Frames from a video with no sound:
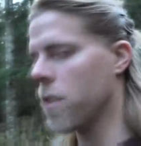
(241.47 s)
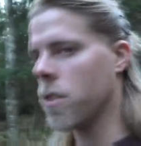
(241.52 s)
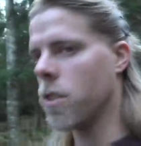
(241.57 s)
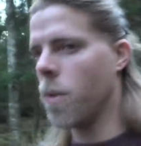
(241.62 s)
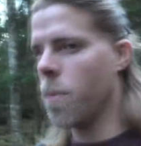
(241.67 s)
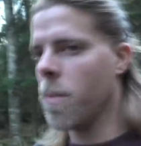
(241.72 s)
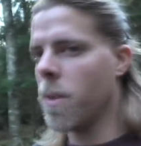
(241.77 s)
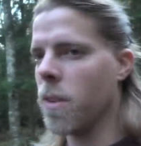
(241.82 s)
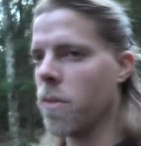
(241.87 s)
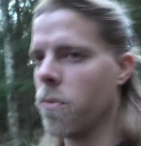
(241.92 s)
on
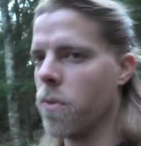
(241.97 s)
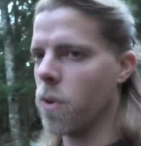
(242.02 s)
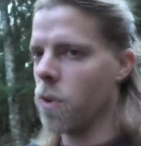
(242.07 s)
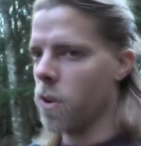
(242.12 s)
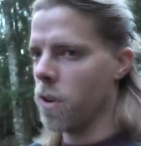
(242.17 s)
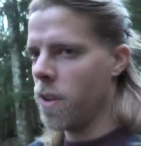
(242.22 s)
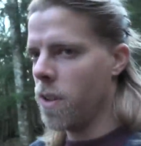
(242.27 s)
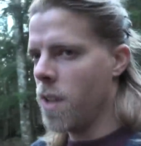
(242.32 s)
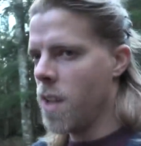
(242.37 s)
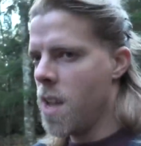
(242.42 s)
something
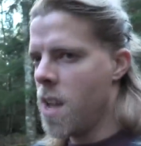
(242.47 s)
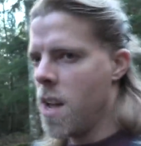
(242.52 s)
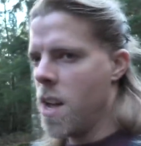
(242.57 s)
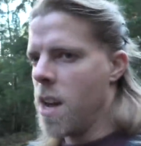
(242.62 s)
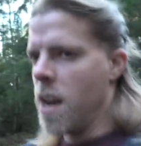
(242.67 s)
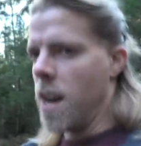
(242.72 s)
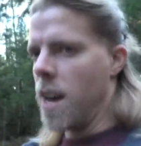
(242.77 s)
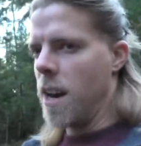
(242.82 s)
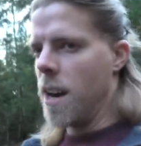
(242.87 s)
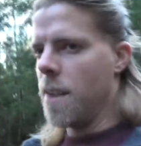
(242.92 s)
for
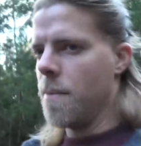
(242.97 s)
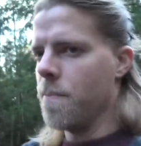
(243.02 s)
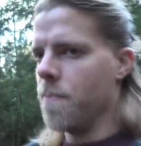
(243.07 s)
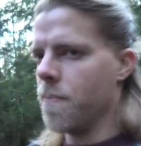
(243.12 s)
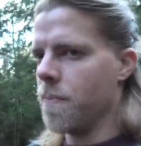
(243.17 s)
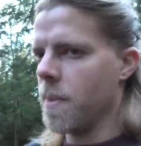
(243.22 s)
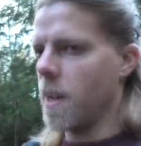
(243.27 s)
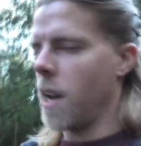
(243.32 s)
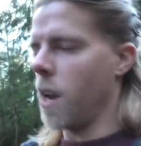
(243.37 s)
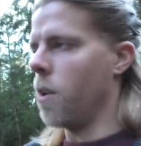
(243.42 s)

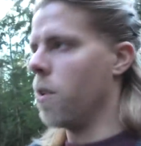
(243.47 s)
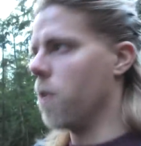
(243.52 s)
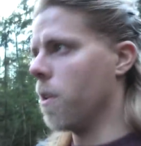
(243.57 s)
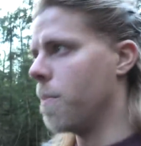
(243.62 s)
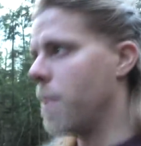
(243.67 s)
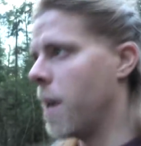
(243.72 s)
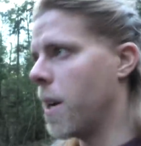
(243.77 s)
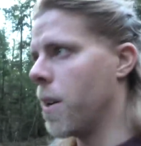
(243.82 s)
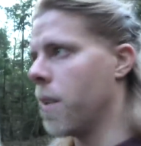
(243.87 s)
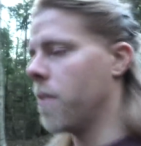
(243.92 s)
a
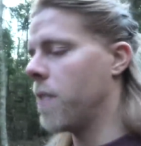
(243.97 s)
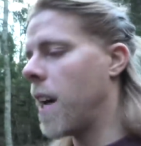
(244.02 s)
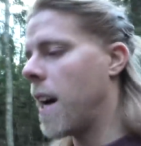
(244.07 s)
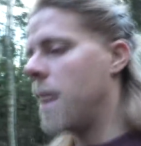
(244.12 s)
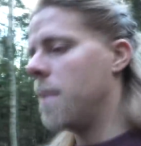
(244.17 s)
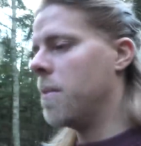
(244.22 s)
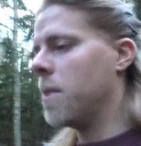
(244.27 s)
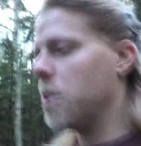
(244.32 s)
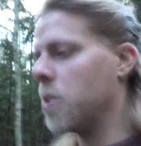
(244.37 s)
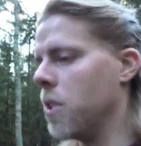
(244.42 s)
longer period of
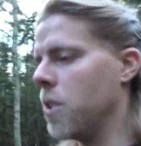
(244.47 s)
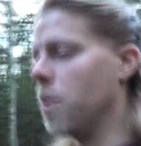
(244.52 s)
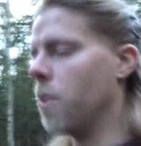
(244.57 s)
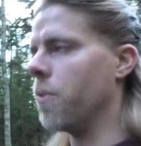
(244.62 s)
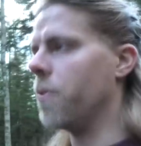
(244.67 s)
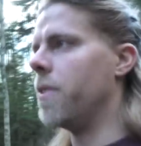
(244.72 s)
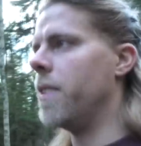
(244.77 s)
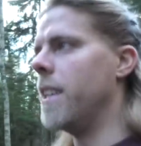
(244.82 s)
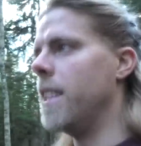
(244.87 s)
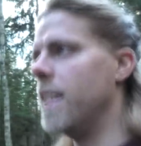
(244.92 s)
time, so you
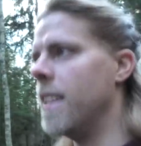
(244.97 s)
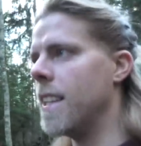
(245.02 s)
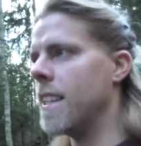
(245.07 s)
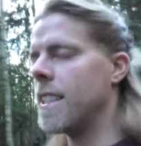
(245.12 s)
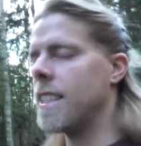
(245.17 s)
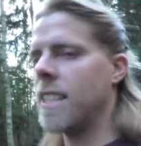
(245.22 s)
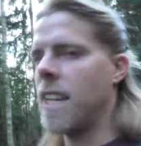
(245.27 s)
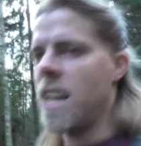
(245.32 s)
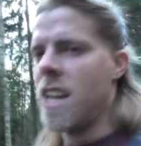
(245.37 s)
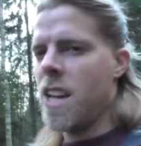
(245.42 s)
don't need
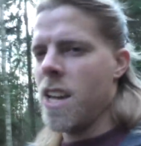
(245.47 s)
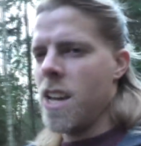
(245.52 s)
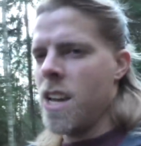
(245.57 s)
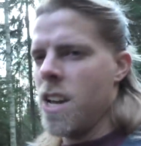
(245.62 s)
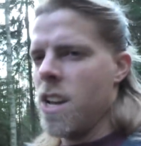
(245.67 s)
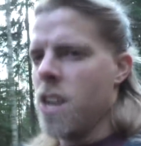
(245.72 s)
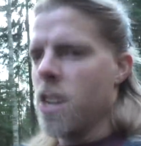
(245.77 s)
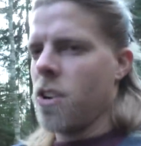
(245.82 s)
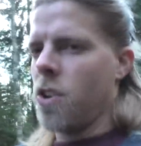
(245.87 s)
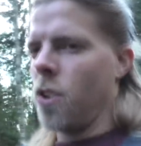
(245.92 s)
this
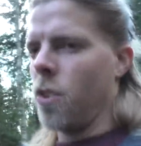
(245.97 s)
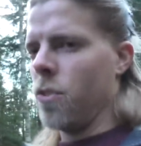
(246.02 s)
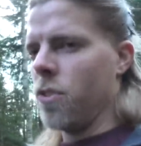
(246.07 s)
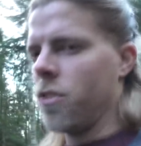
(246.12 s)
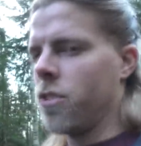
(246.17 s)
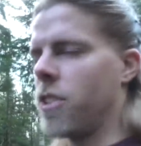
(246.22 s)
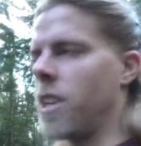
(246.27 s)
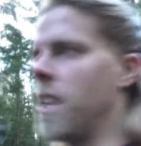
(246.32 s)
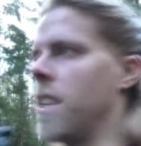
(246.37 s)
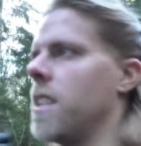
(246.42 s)

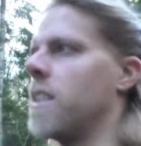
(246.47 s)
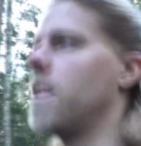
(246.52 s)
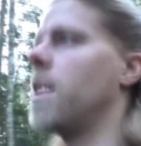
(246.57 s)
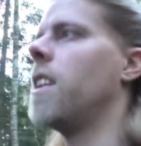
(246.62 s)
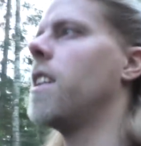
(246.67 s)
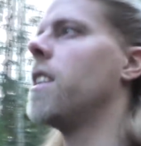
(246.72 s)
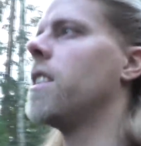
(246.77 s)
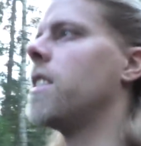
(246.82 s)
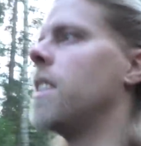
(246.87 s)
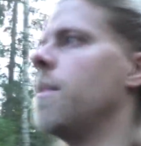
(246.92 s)
constant
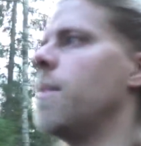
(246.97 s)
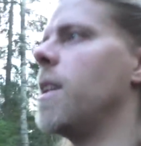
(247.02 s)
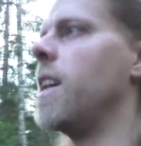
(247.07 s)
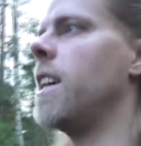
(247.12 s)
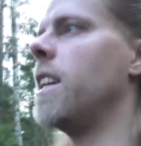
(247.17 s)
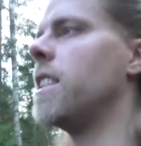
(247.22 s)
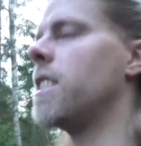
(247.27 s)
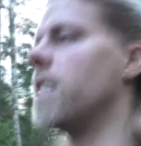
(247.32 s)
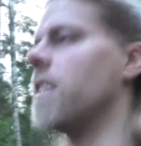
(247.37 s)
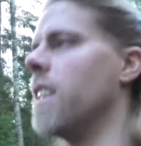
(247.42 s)

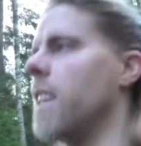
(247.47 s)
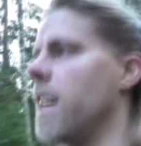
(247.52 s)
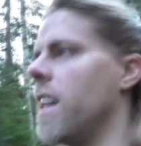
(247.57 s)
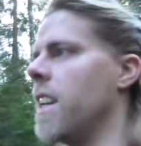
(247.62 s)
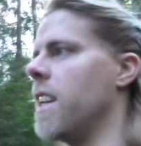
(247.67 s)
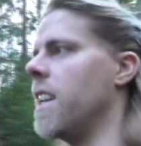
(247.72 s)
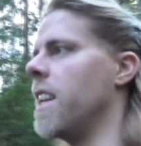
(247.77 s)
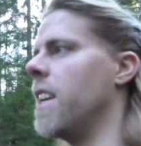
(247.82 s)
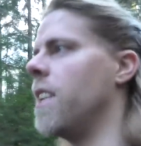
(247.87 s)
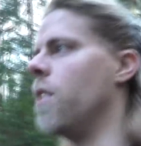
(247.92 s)
stimulation
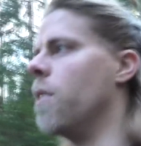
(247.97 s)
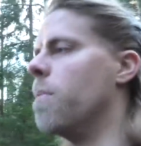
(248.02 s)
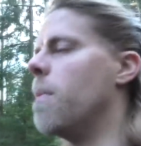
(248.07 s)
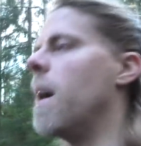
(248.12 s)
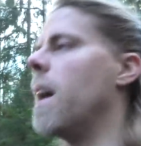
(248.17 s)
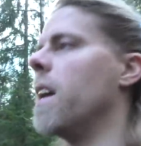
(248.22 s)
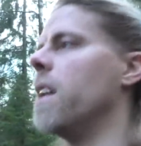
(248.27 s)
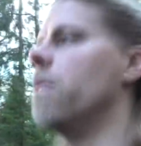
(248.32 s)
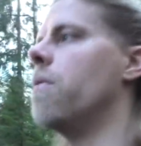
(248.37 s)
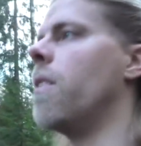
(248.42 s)
in your
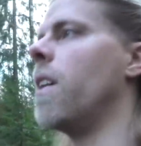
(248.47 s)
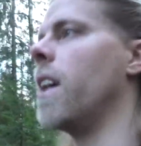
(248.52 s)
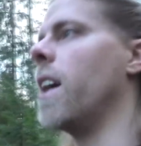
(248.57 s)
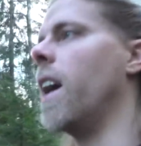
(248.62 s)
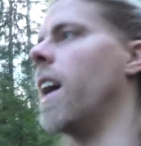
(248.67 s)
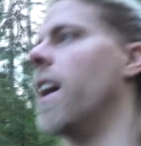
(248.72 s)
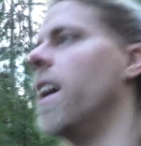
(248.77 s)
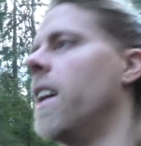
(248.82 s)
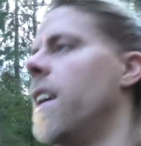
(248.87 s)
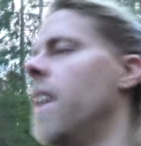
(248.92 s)
mind
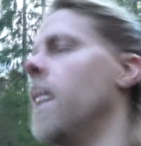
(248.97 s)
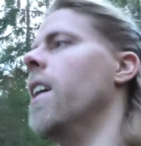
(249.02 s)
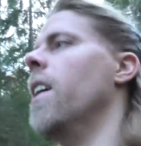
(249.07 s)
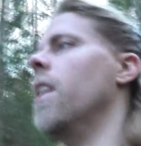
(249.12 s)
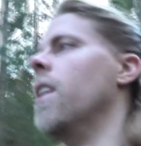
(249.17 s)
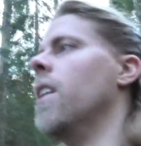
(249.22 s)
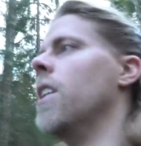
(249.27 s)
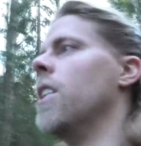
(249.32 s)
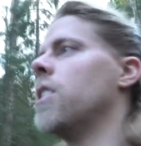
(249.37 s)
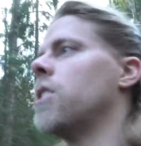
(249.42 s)
via
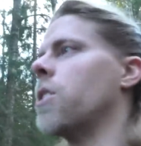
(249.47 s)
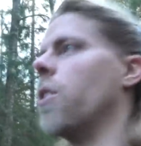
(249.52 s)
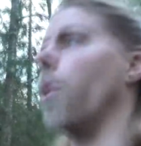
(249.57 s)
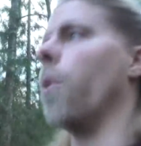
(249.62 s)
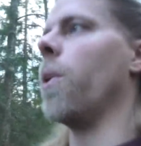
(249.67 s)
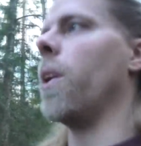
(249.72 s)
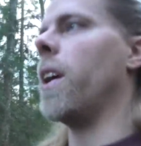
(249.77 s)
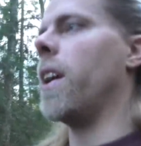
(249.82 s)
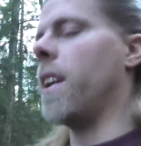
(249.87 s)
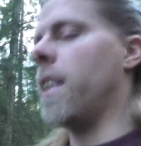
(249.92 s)

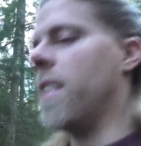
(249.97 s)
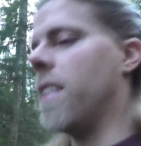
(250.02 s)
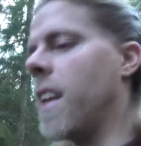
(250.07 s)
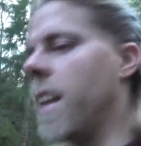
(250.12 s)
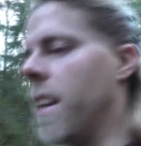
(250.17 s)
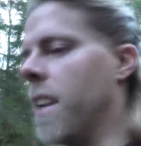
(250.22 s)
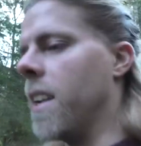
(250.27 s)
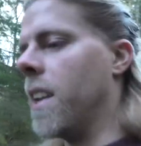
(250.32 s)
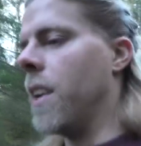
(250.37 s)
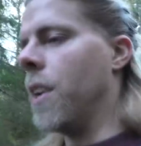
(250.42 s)
scrolling and
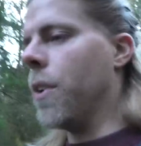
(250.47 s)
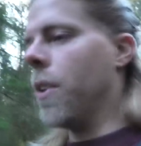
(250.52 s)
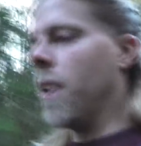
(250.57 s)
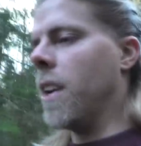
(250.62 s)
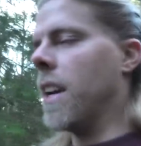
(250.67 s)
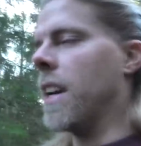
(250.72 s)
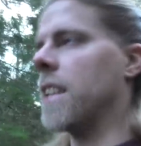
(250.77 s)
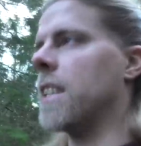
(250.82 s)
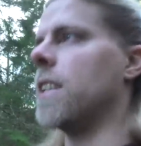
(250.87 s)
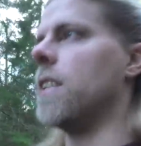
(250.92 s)
then
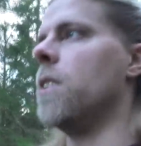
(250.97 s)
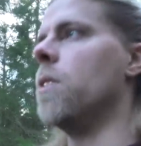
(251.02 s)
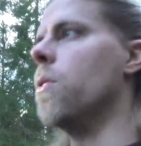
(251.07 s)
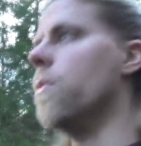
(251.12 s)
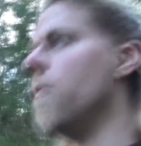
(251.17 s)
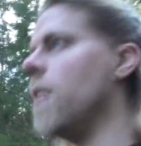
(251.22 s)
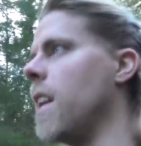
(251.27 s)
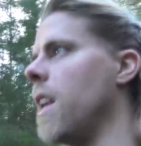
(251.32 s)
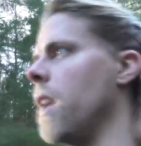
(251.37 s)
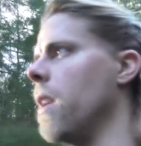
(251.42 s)
looking at a
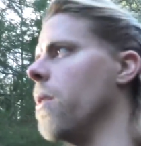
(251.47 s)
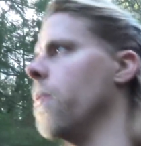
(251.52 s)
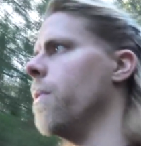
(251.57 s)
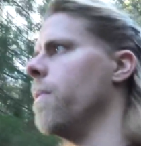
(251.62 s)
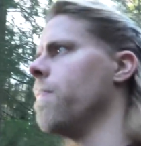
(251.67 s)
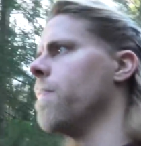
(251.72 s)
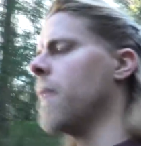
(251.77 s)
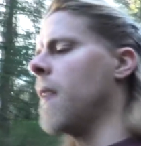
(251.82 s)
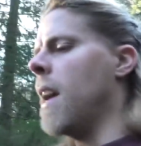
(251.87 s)
new video.